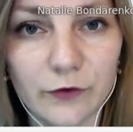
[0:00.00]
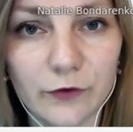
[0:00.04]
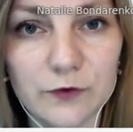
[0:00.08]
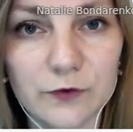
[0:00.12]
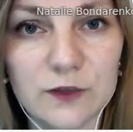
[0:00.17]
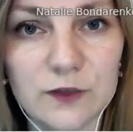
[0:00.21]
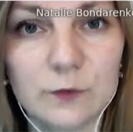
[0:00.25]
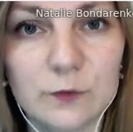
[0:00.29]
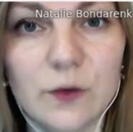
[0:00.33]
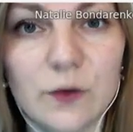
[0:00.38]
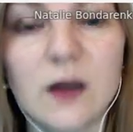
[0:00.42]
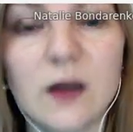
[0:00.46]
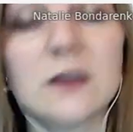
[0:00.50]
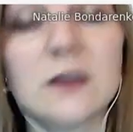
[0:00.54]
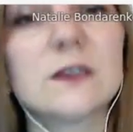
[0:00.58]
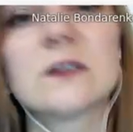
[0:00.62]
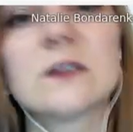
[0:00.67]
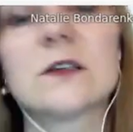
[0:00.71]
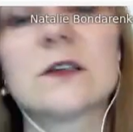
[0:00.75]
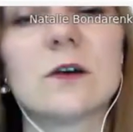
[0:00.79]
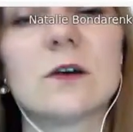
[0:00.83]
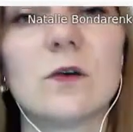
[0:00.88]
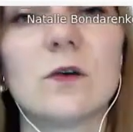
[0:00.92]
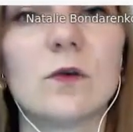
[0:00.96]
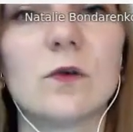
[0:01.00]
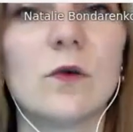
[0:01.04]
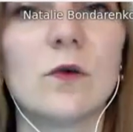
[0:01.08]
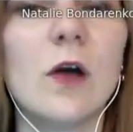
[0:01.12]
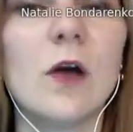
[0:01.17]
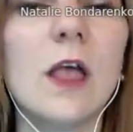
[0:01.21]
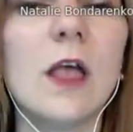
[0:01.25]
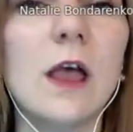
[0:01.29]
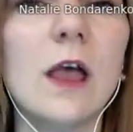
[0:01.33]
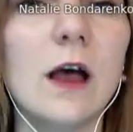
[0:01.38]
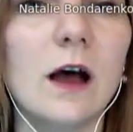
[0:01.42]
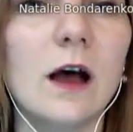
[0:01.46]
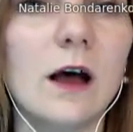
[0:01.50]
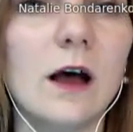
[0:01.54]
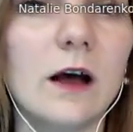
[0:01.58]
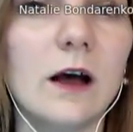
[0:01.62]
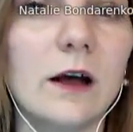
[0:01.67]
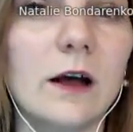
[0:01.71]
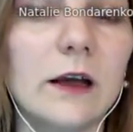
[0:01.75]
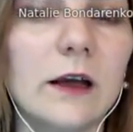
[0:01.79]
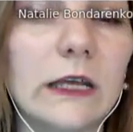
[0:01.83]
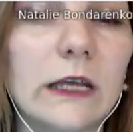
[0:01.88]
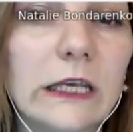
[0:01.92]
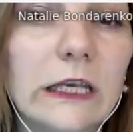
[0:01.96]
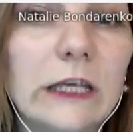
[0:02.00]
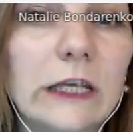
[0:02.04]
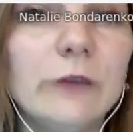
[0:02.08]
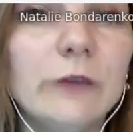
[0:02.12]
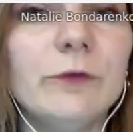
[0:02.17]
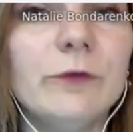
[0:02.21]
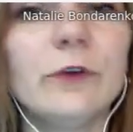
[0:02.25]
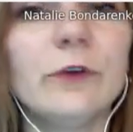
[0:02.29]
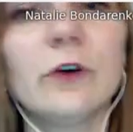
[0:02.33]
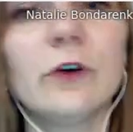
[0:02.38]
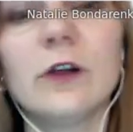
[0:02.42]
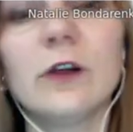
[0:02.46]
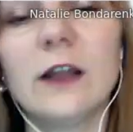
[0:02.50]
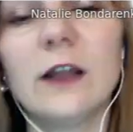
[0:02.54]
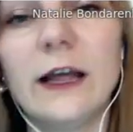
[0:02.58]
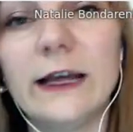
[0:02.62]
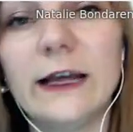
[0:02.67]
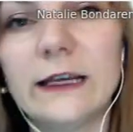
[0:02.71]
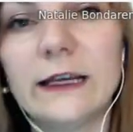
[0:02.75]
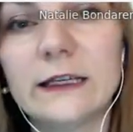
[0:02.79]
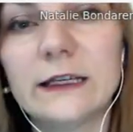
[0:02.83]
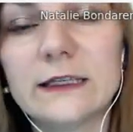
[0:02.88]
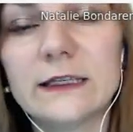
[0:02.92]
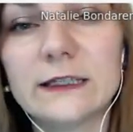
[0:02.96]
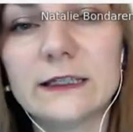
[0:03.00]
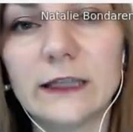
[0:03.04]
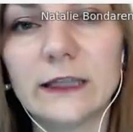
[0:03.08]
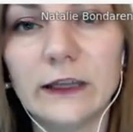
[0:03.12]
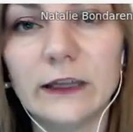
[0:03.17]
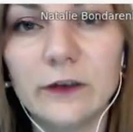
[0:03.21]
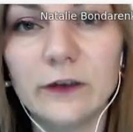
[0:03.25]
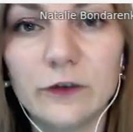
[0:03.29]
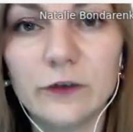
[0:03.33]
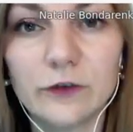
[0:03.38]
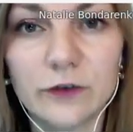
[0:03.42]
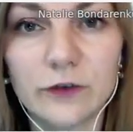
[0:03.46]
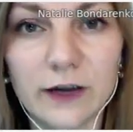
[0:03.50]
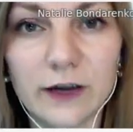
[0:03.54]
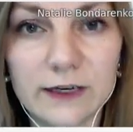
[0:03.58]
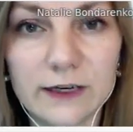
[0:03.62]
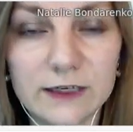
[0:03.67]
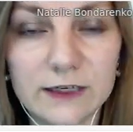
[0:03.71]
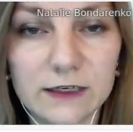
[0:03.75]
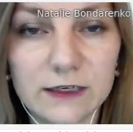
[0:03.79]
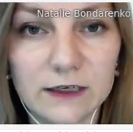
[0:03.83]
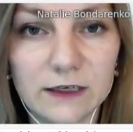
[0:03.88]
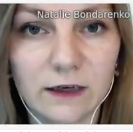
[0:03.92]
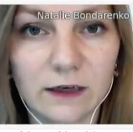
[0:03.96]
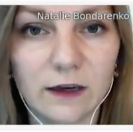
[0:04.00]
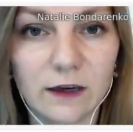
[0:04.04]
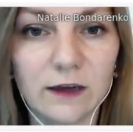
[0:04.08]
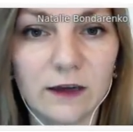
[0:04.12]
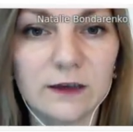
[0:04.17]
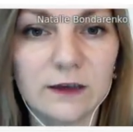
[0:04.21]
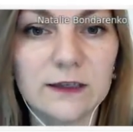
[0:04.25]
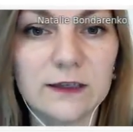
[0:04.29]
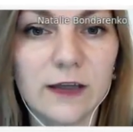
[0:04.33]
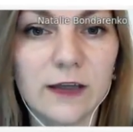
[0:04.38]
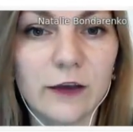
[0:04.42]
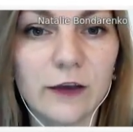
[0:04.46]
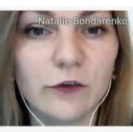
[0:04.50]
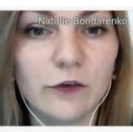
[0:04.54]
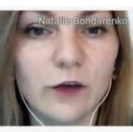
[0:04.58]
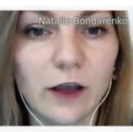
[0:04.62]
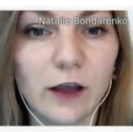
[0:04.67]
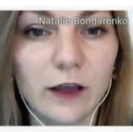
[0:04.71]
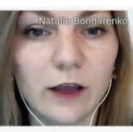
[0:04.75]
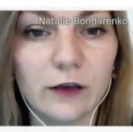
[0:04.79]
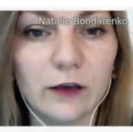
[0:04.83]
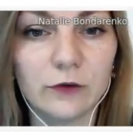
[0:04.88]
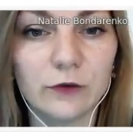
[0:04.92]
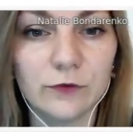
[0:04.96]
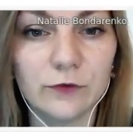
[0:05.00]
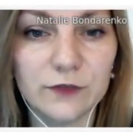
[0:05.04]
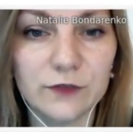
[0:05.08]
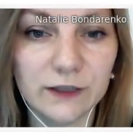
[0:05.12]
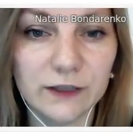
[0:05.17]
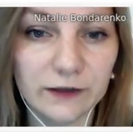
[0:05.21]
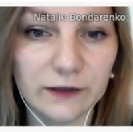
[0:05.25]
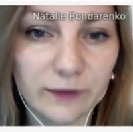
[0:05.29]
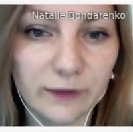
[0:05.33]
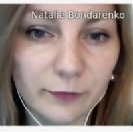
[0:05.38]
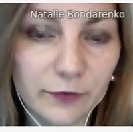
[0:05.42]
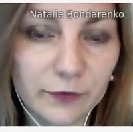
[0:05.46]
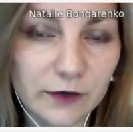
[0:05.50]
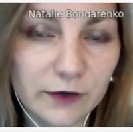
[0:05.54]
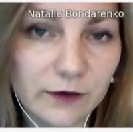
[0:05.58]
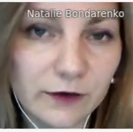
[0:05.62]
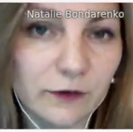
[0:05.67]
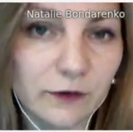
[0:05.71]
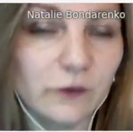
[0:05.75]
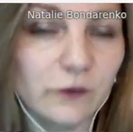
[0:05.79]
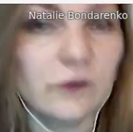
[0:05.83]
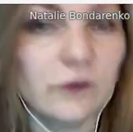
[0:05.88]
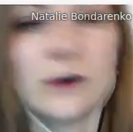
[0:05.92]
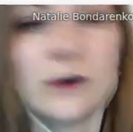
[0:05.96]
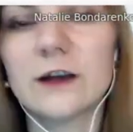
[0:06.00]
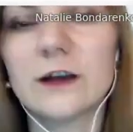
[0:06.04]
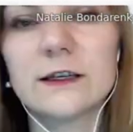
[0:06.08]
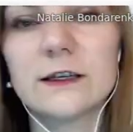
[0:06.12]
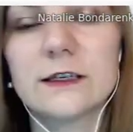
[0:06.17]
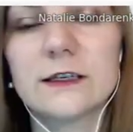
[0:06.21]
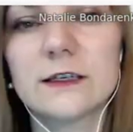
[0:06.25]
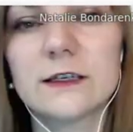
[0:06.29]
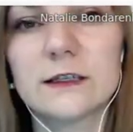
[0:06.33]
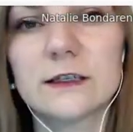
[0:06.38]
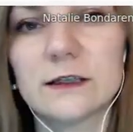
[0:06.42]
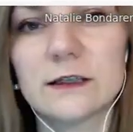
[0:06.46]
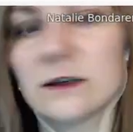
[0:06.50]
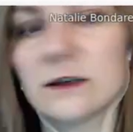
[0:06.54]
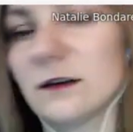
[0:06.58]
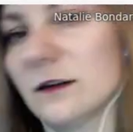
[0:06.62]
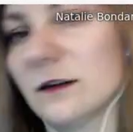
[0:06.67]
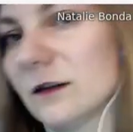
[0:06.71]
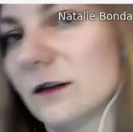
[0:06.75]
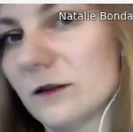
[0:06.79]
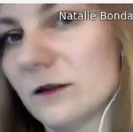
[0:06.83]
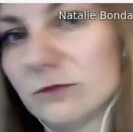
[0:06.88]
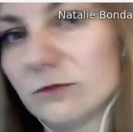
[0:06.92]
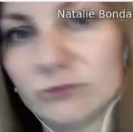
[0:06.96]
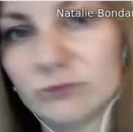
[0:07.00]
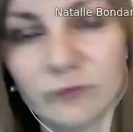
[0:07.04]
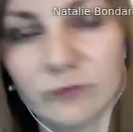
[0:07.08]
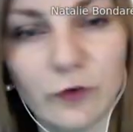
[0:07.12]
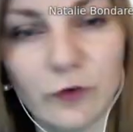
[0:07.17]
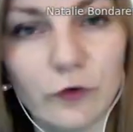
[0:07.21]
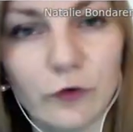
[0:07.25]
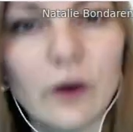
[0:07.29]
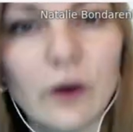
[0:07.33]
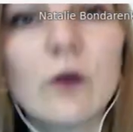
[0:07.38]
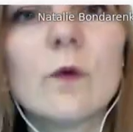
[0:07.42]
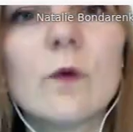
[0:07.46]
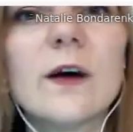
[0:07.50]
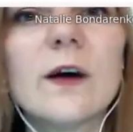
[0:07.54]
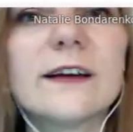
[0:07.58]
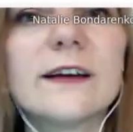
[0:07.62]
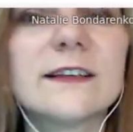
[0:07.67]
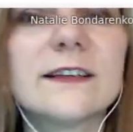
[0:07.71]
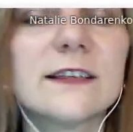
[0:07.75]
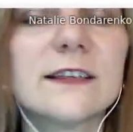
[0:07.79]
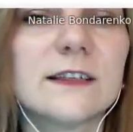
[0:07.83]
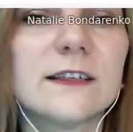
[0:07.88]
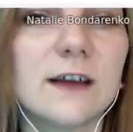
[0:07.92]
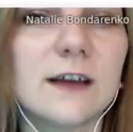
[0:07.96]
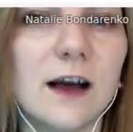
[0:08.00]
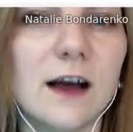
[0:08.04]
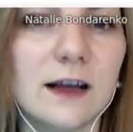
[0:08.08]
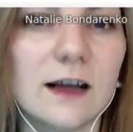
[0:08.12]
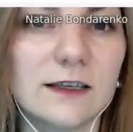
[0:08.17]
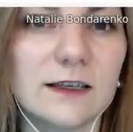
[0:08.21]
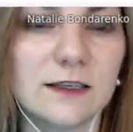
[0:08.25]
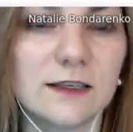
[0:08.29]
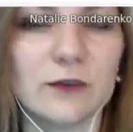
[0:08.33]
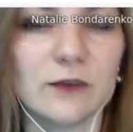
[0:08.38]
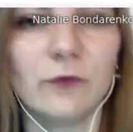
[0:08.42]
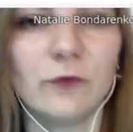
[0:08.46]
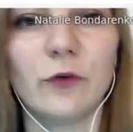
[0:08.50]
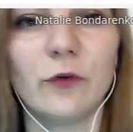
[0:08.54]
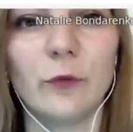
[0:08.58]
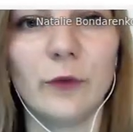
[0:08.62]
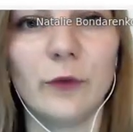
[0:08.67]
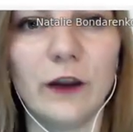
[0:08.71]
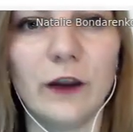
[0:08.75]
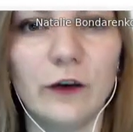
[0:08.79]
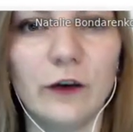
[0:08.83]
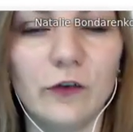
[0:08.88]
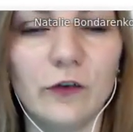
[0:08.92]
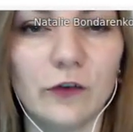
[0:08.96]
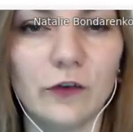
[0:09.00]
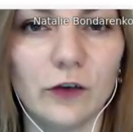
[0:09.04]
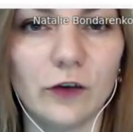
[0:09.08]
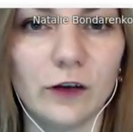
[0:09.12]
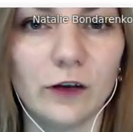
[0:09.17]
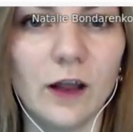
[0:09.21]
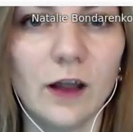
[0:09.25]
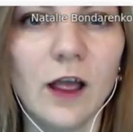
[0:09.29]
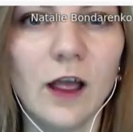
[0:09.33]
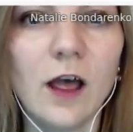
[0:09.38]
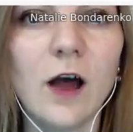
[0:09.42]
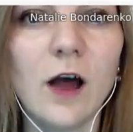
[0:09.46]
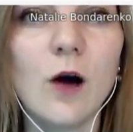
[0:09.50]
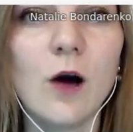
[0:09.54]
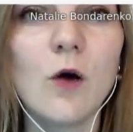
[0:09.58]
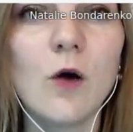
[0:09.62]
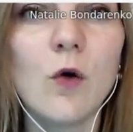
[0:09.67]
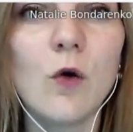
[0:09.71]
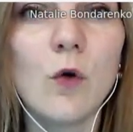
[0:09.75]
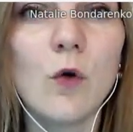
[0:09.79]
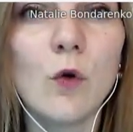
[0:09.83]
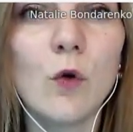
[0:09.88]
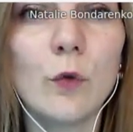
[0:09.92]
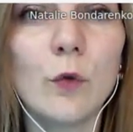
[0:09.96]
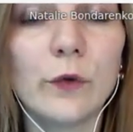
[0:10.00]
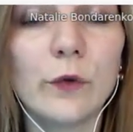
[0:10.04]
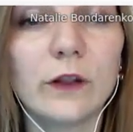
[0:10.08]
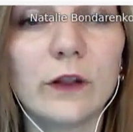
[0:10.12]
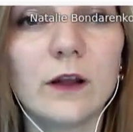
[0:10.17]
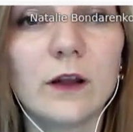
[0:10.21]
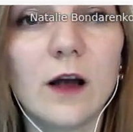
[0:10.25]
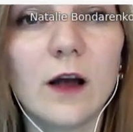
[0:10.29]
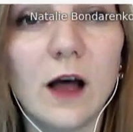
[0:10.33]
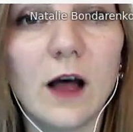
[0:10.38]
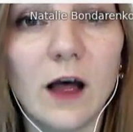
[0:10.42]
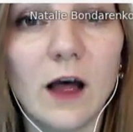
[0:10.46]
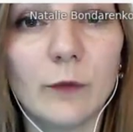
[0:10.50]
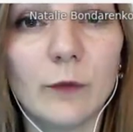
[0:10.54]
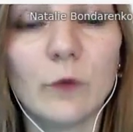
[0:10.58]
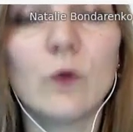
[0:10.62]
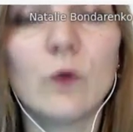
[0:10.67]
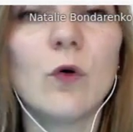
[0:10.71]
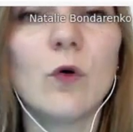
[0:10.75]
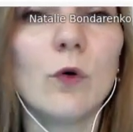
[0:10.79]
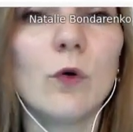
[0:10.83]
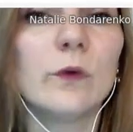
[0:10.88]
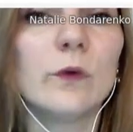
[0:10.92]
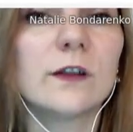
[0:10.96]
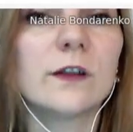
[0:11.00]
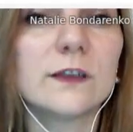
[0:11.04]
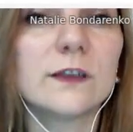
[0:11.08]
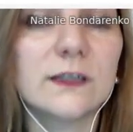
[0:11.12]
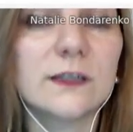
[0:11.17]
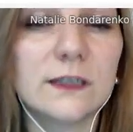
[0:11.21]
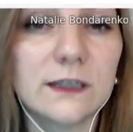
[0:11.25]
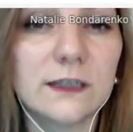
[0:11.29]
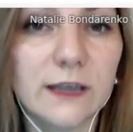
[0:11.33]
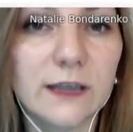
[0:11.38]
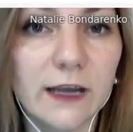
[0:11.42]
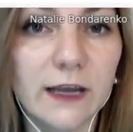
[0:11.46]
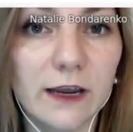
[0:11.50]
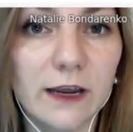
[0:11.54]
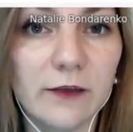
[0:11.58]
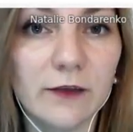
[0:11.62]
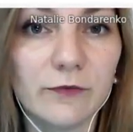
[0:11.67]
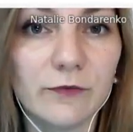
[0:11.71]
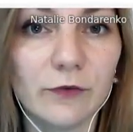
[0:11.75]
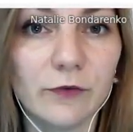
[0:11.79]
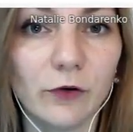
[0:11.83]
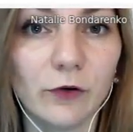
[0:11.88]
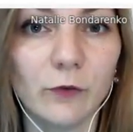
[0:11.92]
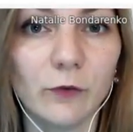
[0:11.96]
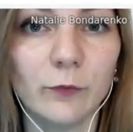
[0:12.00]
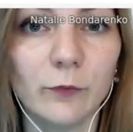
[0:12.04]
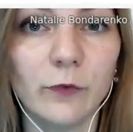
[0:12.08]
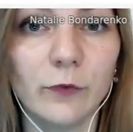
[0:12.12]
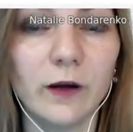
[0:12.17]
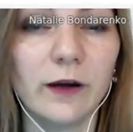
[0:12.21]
Spa. So if your client's interested in such kind of therapy, just request us information who will come or who will stay from